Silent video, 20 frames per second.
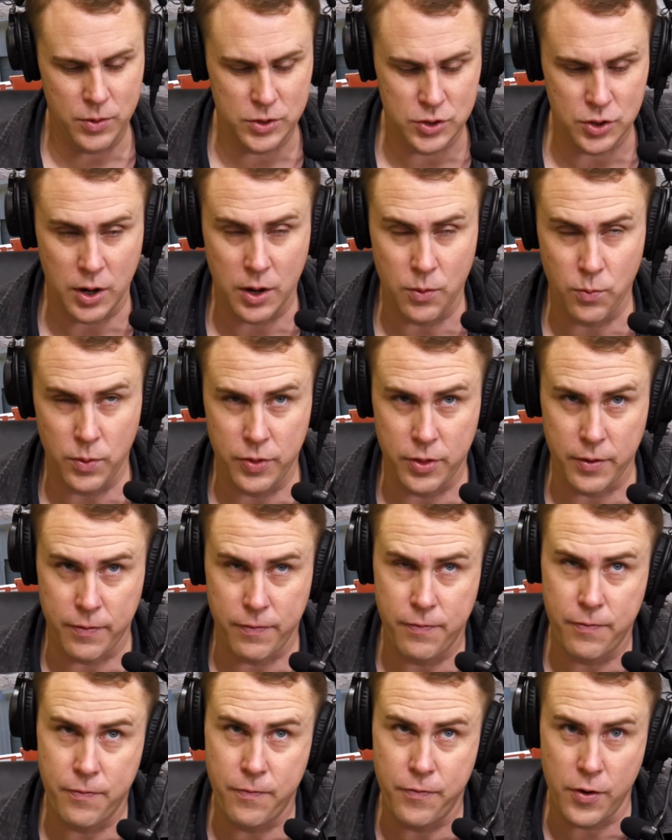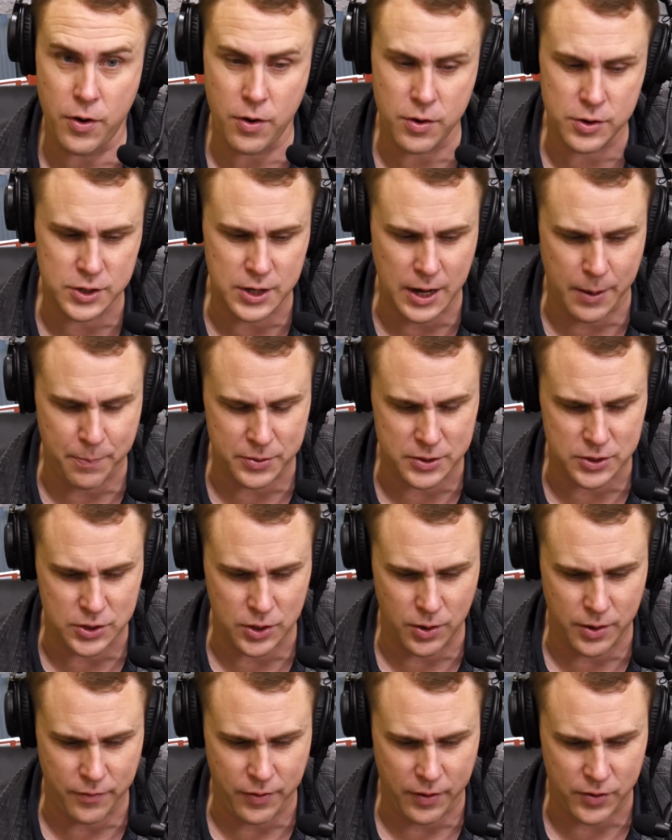was on with the first
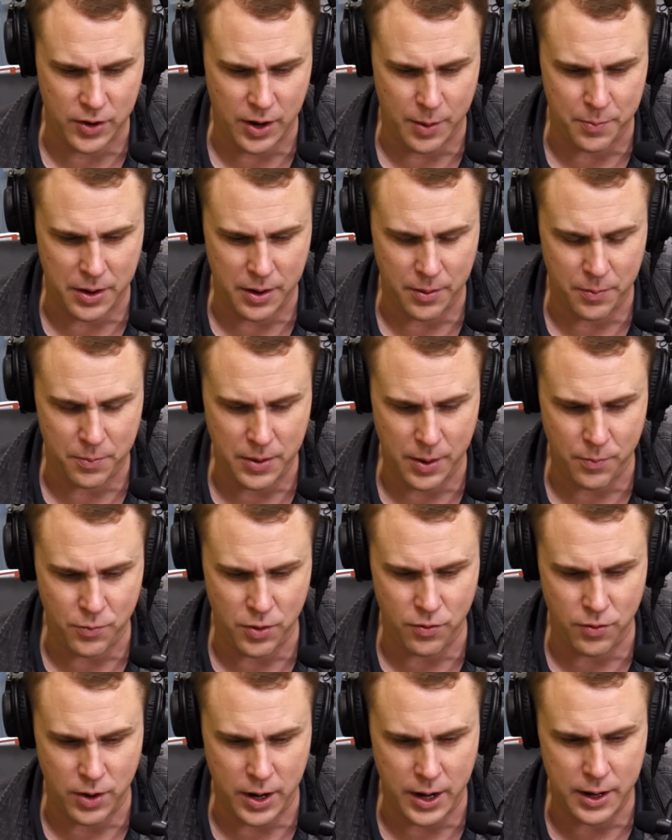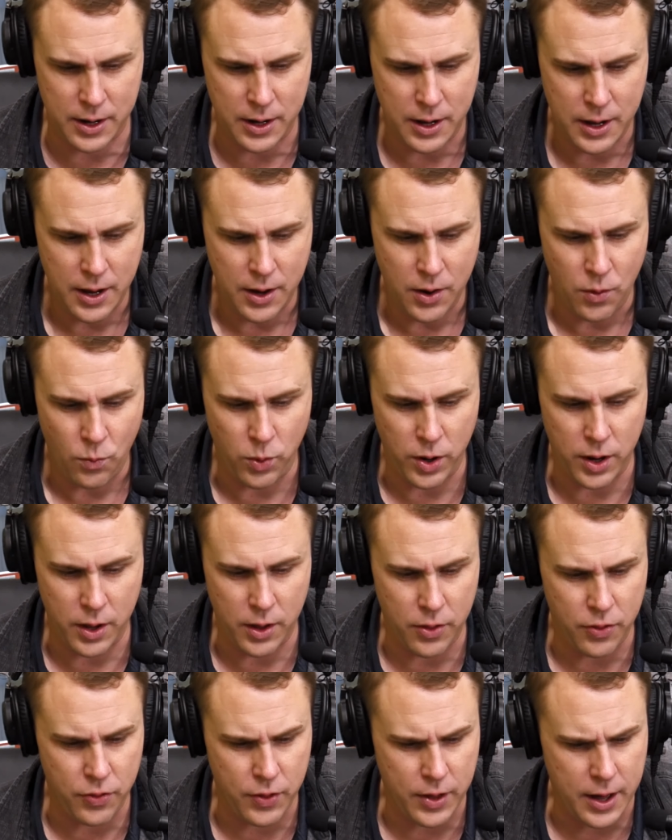episode, if I've got my memory right,
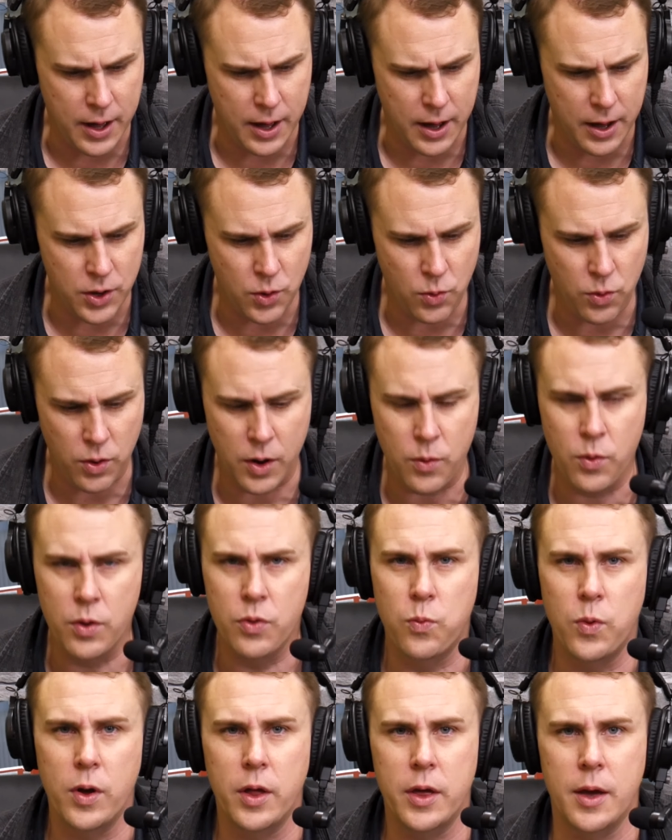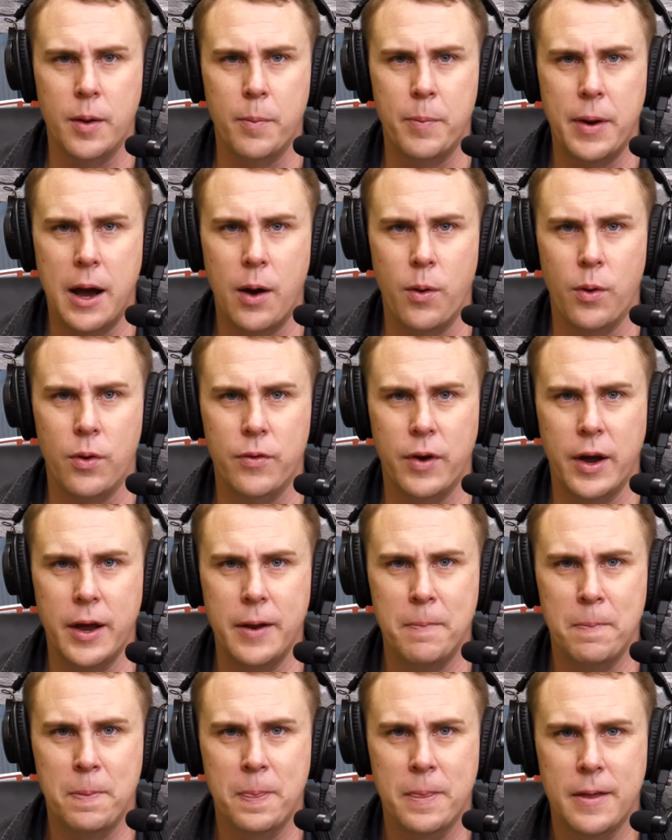with you were on with William Powell, right?